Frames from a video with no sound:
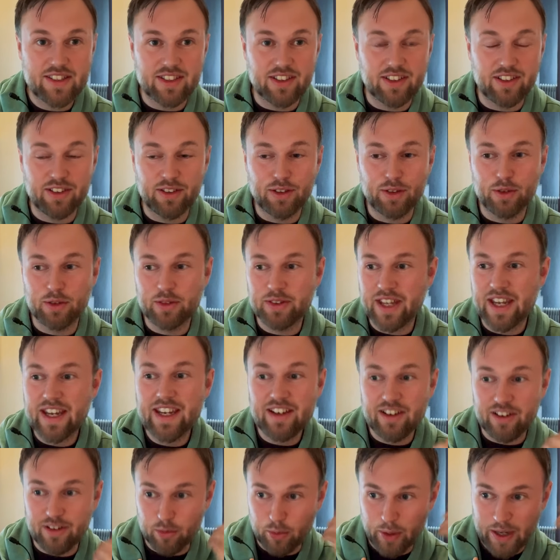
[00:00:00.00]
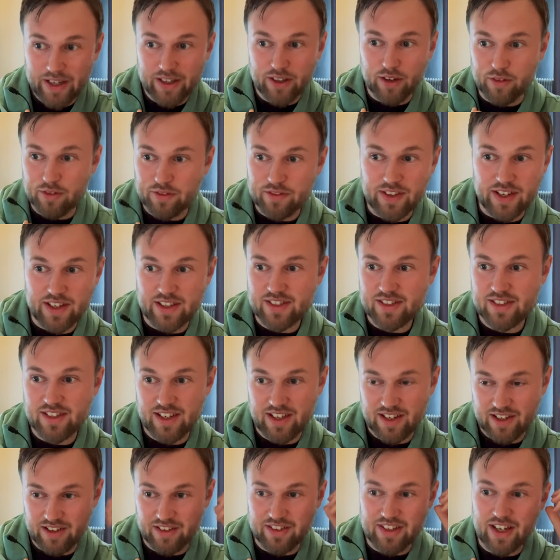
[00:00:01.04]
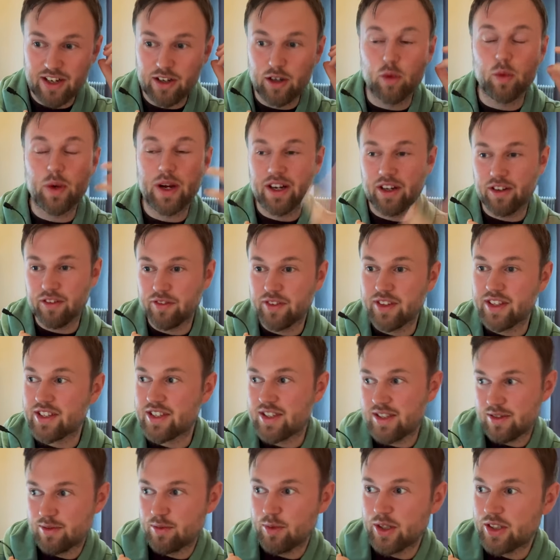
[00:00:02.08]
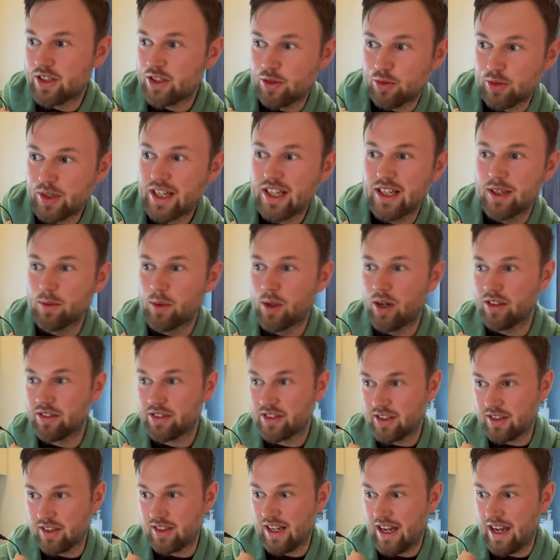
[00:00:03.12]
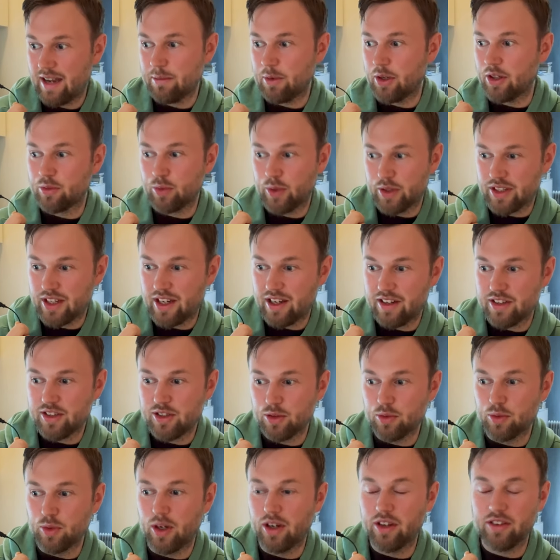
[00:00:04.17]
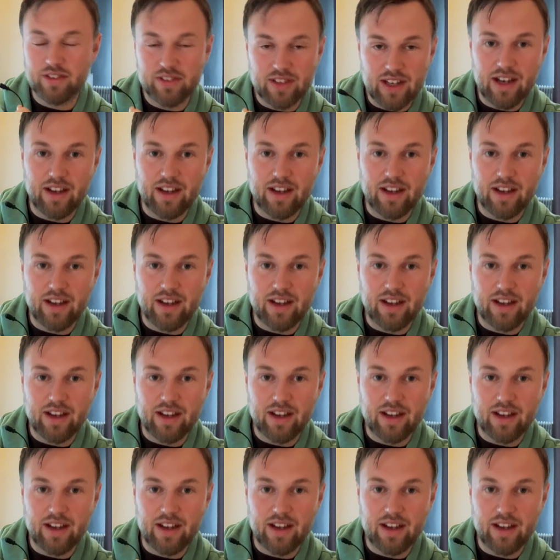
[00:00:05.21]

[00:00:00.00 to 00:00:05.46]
So they are aware of this. They are, they're aware of this is what you really want, and I'm not what I, you want.